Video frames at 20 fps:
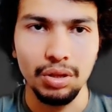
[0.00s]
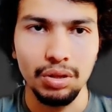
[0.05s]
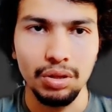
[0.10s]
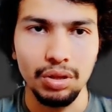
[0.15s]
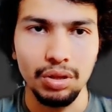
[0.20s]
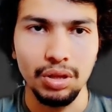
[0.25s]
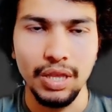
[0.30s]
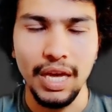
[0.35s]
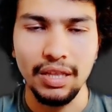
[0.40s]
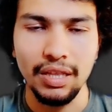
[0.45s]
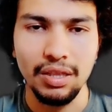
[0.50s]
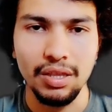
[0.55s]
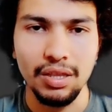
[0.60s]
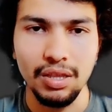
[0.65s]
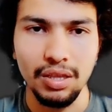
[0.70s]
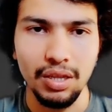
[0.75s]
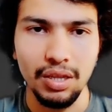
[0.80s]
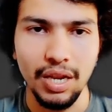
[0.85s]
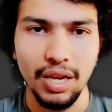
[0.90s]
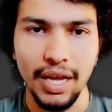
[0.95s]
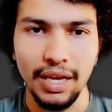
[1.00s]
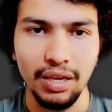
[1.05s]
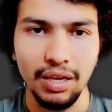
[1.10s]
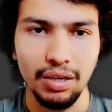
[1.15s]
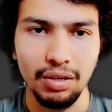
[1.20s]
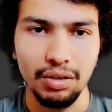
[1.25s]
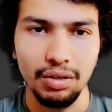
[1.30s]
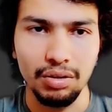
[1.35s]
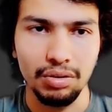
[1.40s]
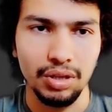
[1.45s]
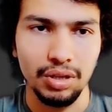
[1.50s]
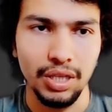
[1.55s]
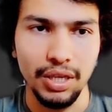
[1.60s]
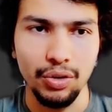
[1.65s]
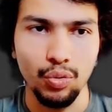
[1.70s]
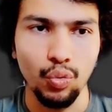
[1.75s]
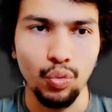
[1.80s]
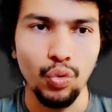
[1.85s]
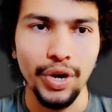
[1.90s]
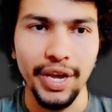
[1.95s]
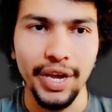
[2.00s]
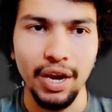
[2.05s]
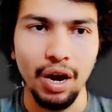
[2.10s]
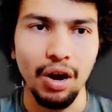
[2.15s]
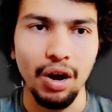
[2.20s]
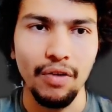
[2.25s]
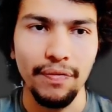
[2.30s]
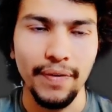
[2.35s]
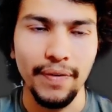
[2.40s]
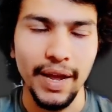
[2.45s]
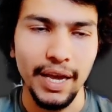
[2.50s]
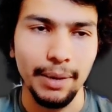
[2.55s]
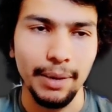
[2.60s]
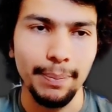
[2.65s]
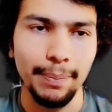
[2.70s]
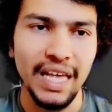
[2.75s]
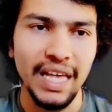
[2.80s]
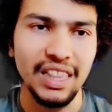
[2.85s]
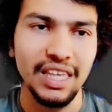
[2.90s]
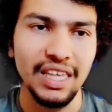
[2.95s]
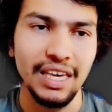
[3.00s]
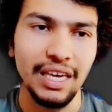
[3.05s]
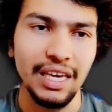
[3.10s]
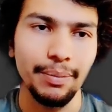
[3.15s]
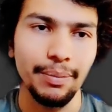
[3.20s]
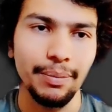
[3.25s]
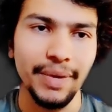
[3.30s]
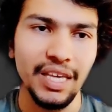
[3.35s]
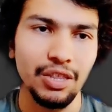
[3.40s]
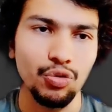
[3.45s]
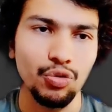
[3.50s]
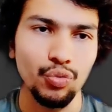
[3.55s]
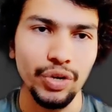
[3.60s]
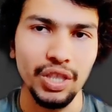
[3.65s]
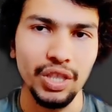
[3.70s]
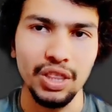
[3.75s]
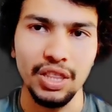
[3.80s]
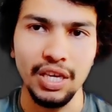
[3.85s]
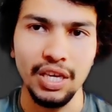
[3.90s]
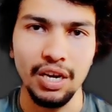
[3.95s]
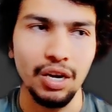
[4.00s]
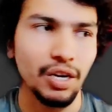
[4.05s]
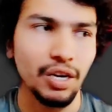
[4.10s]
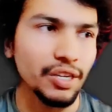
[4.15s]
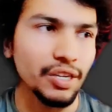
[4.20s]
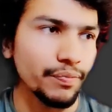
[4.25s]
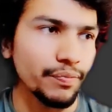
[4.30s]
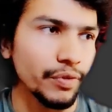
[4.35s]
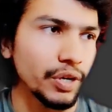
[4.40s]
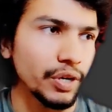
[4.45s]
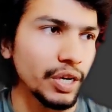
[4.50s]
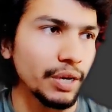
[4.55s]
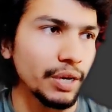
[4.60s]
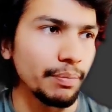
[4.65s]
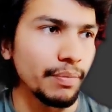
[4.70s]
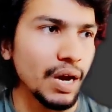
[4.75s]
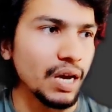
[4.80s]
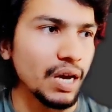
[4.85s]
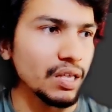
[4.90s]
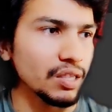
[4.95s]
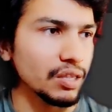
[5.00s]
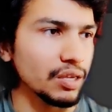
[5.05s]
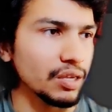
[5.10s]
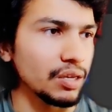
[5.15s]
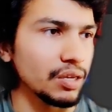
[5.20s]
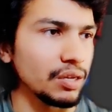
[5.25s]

that's like the way of like matching image with the corresponding mask.